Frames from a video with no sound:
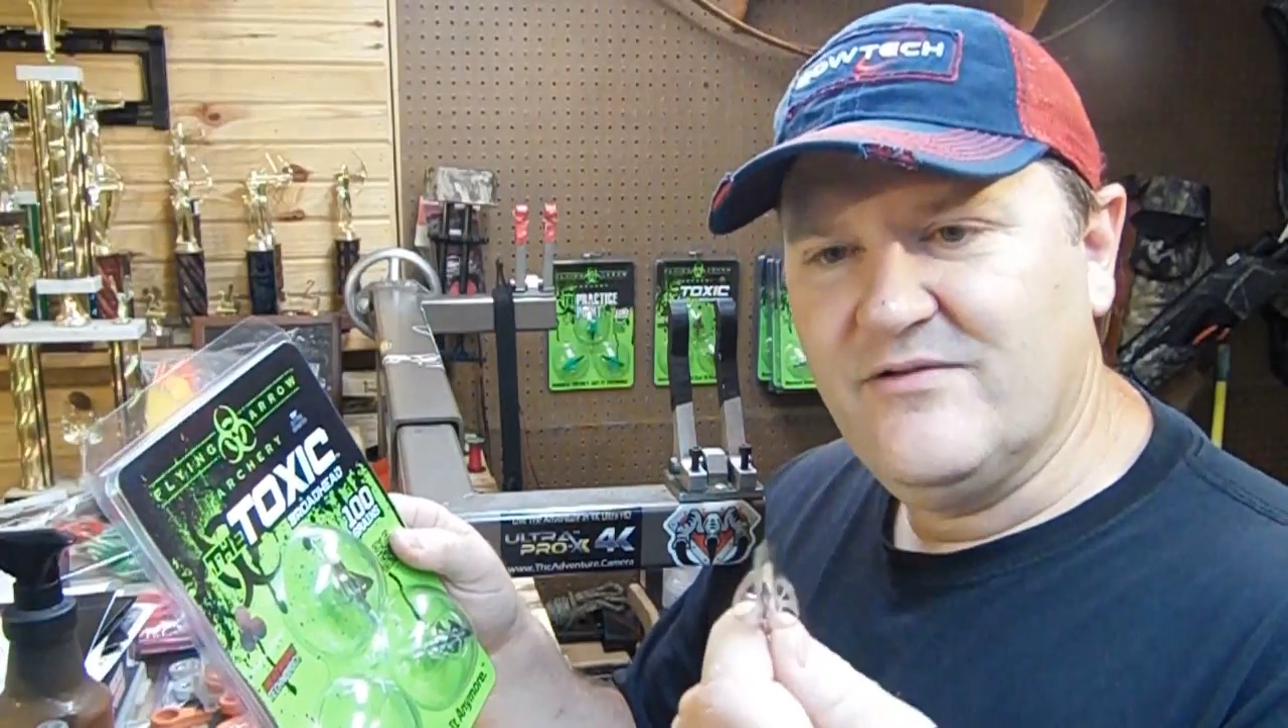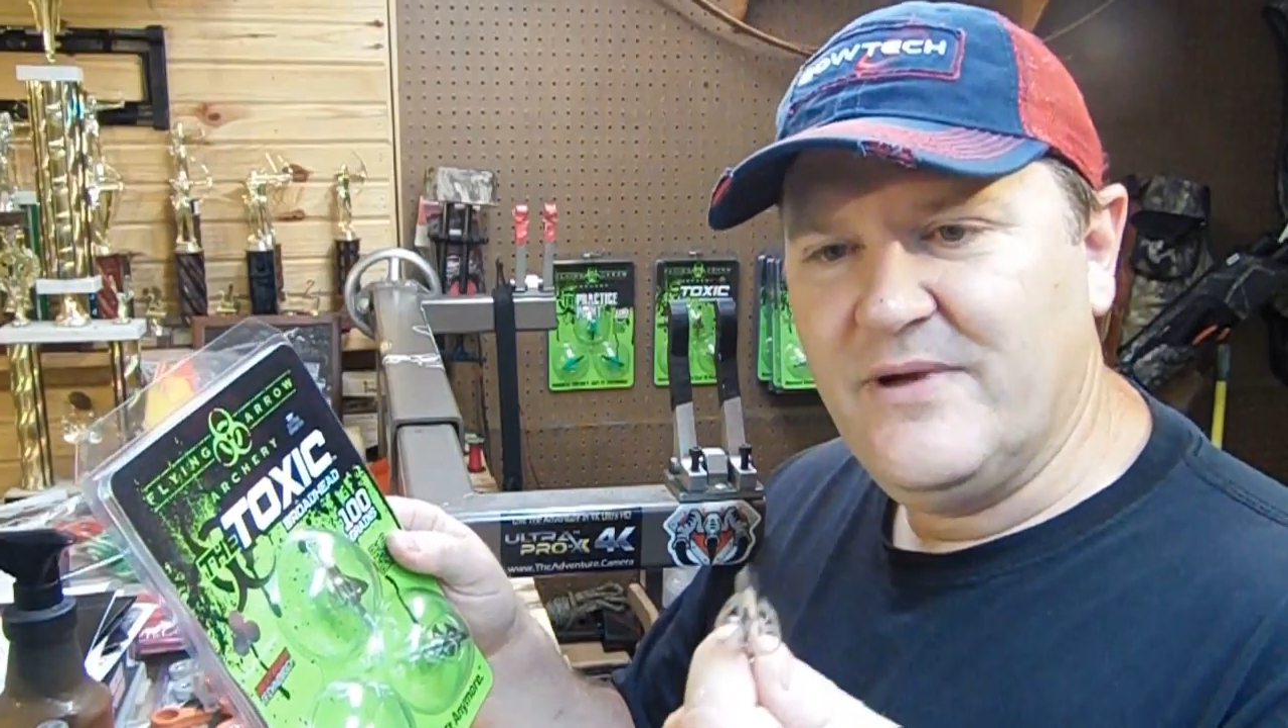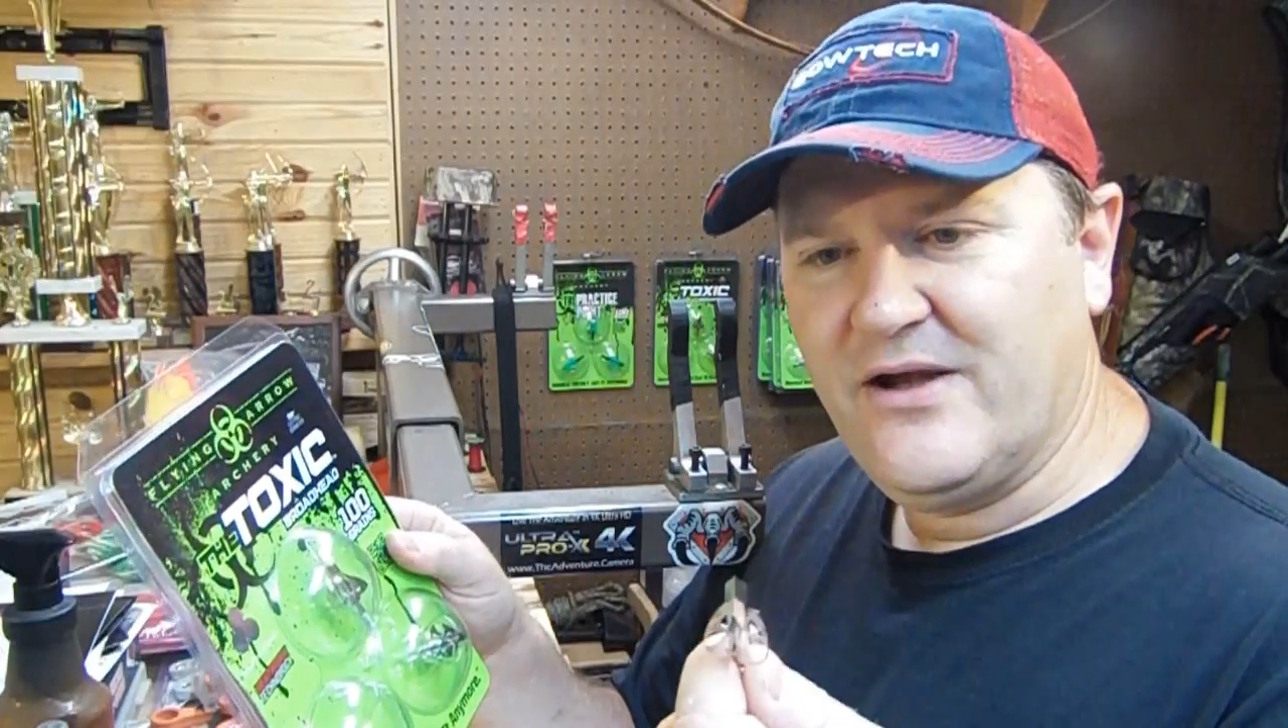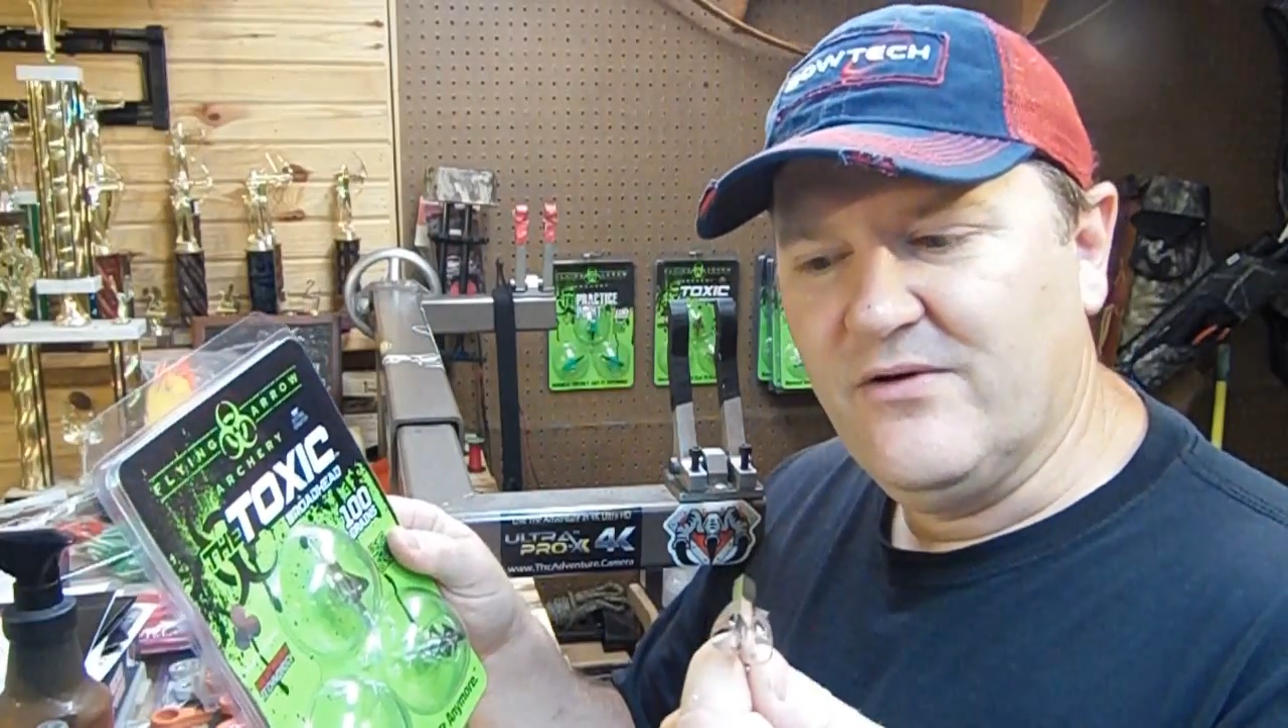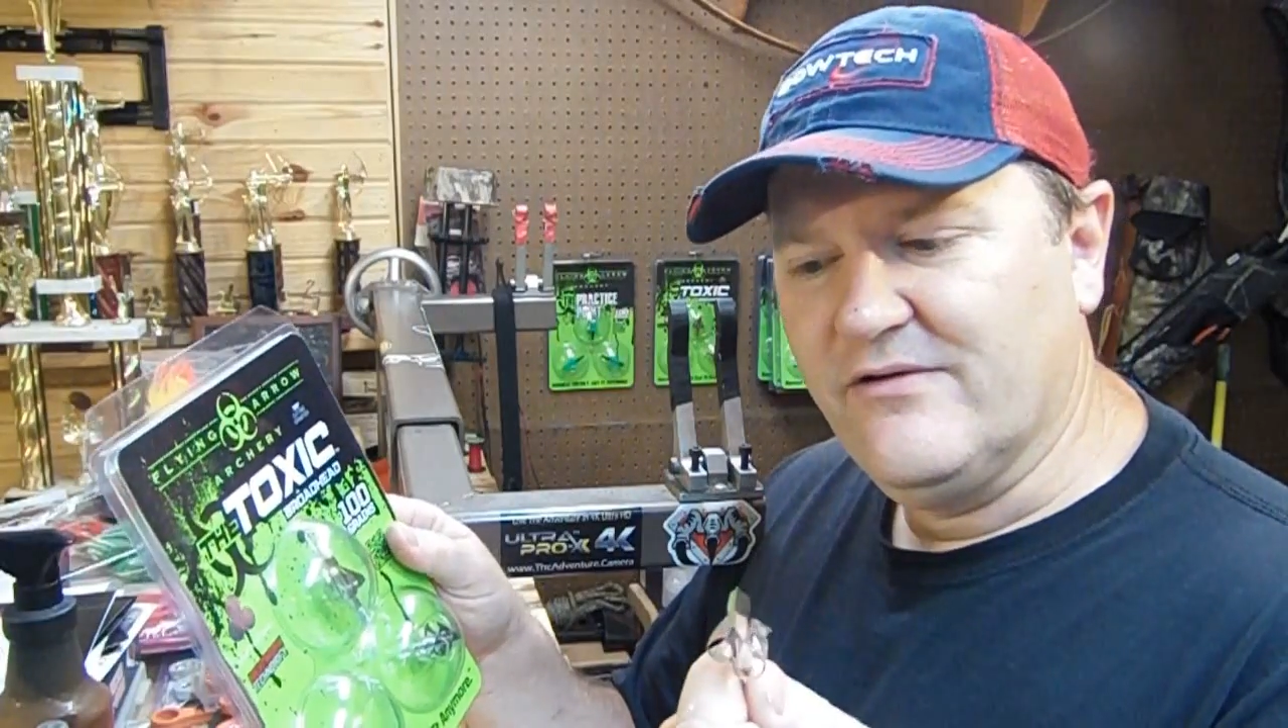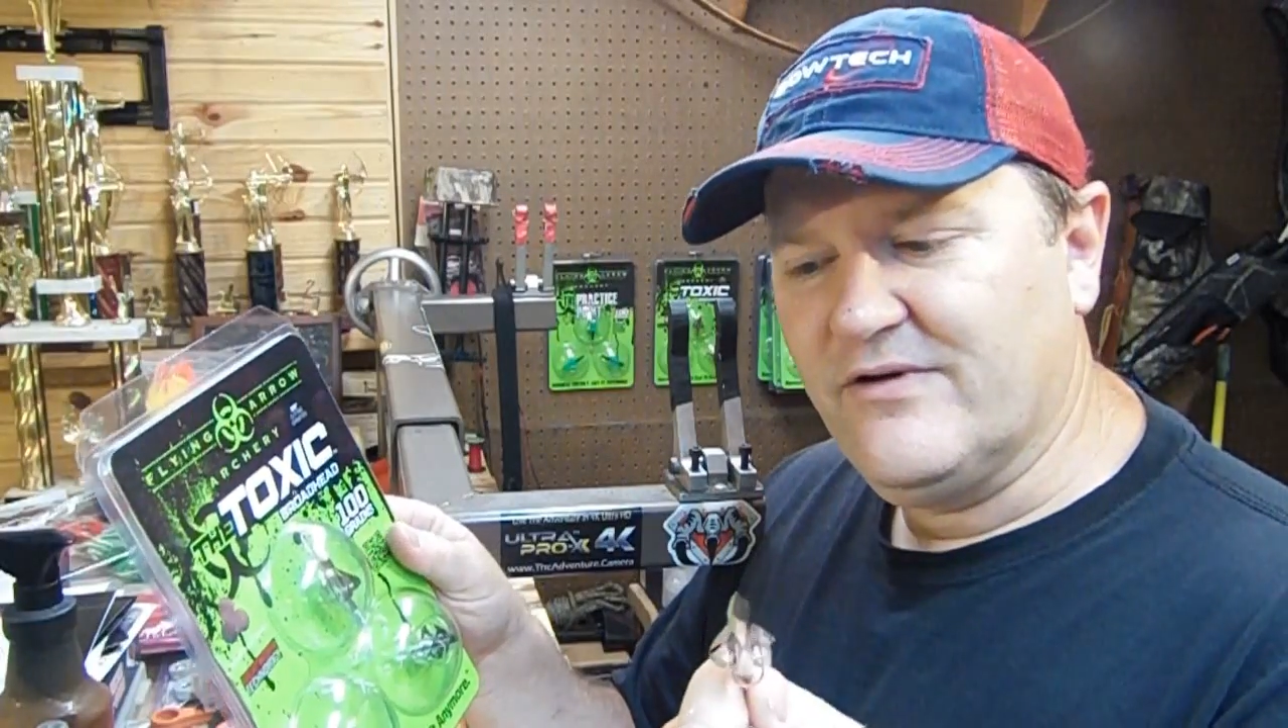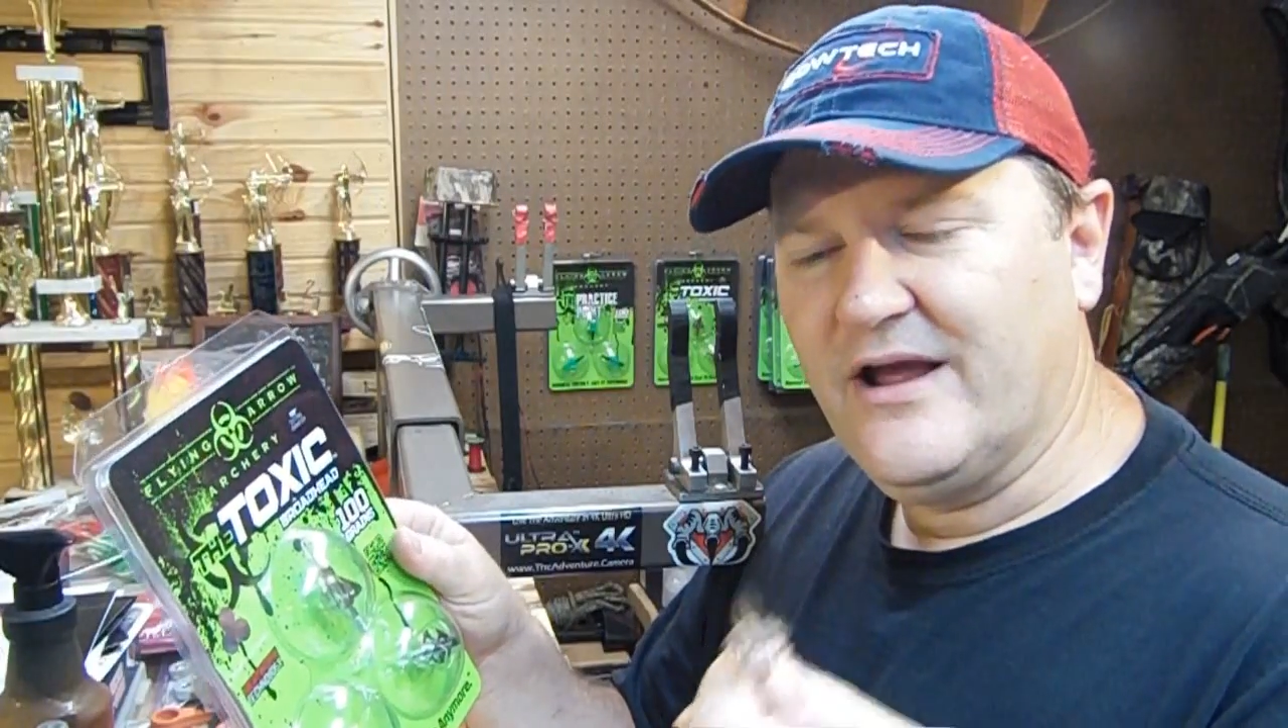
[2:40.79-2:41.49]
in my quiver.